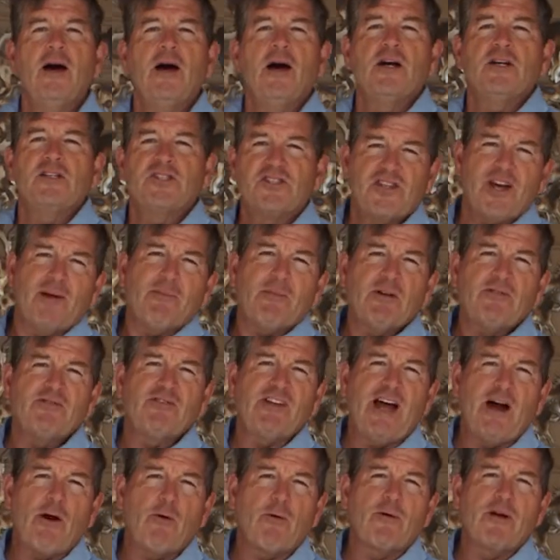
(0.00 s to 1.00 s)
Summer
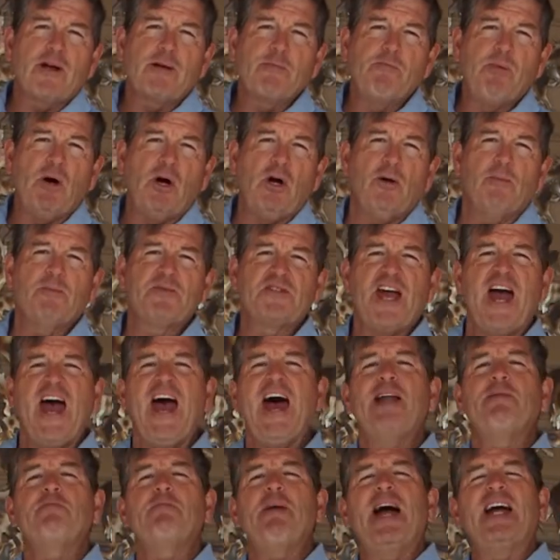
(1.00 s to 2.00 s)
flowering bulbs
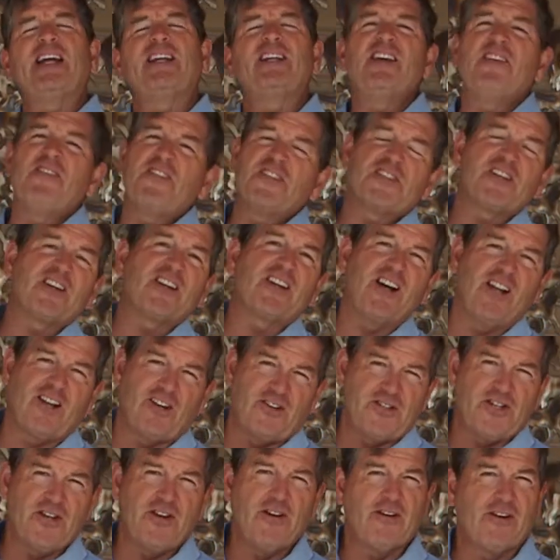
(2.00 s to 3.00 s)
add magnificent
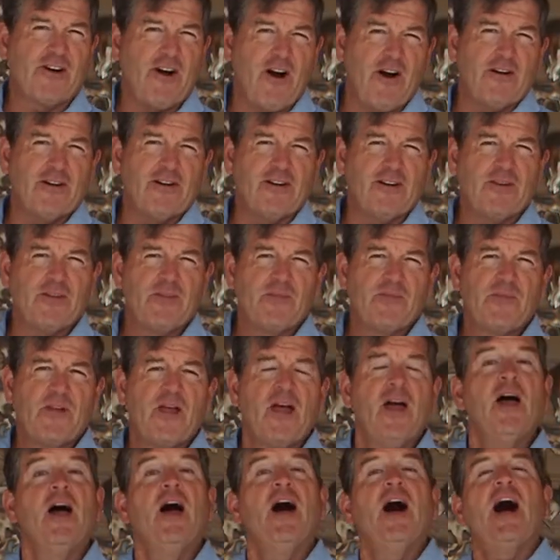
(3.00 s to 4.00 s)
color to your garden.
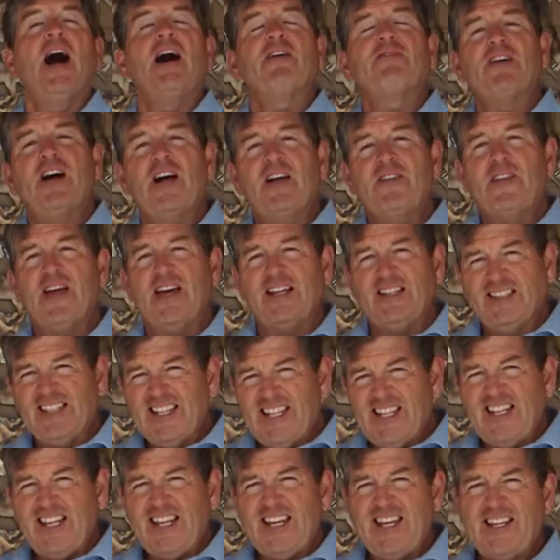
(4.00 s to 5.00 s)
I find that
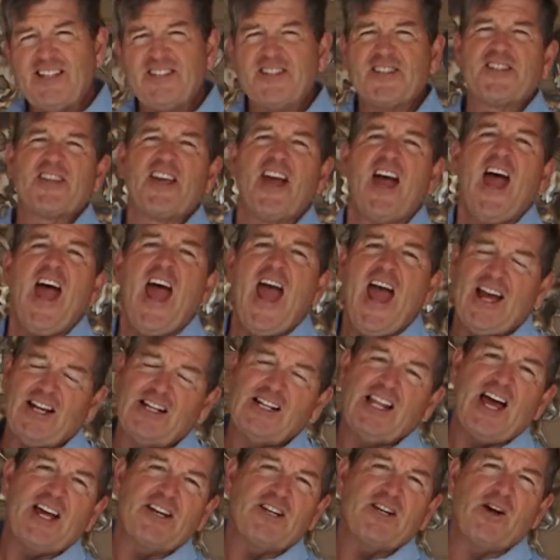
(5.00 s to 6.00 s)
lilies and
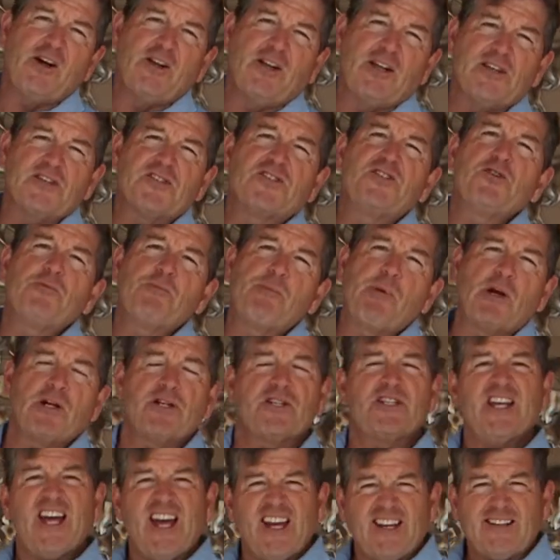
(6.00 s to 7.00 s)
gladiolas do
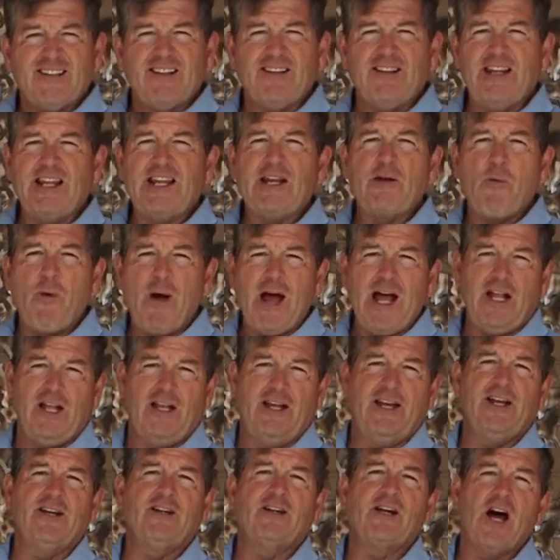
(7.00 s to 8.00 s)
particularly well
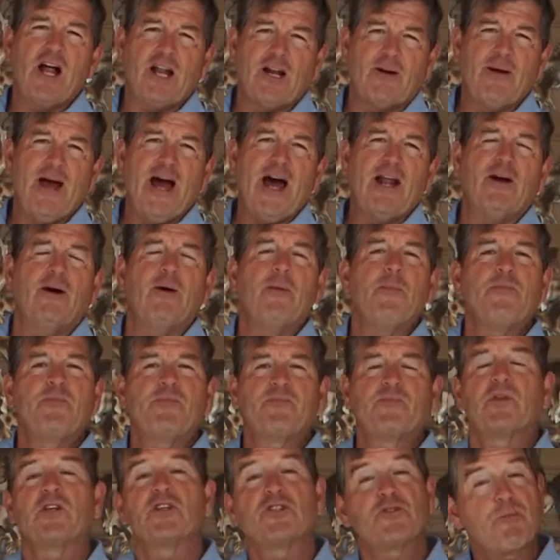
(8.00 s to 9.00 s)
in Colorado.
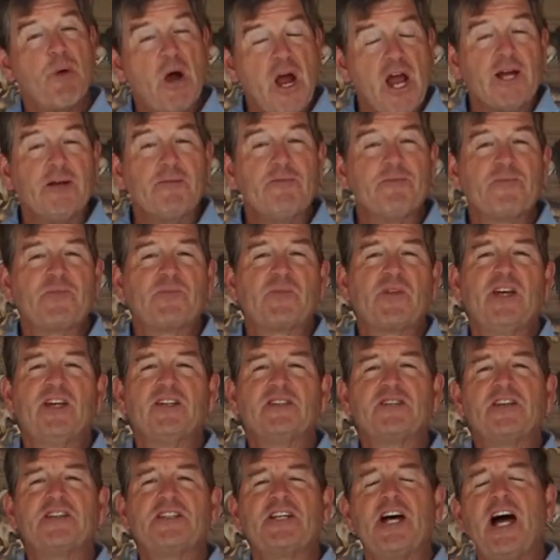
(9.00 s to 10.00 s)
Spring
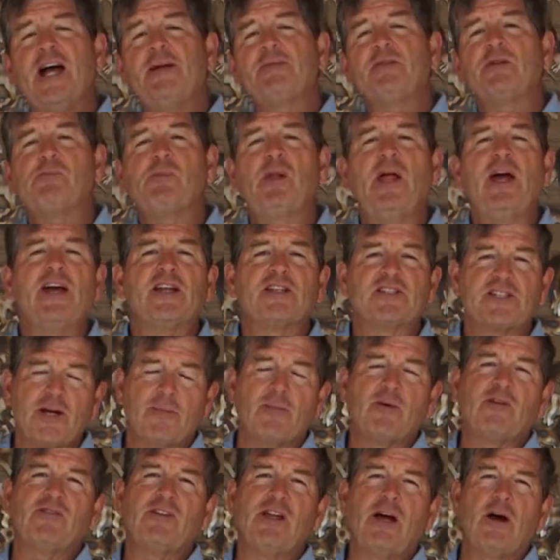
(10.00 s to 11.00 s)
is the time to plant
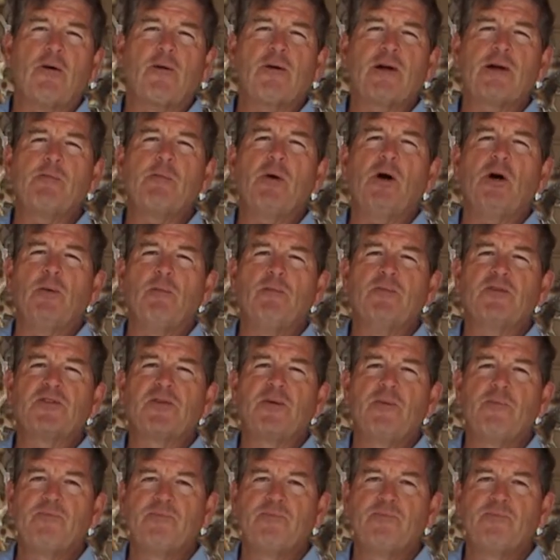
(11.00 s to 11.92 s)
summer flowering bulbs.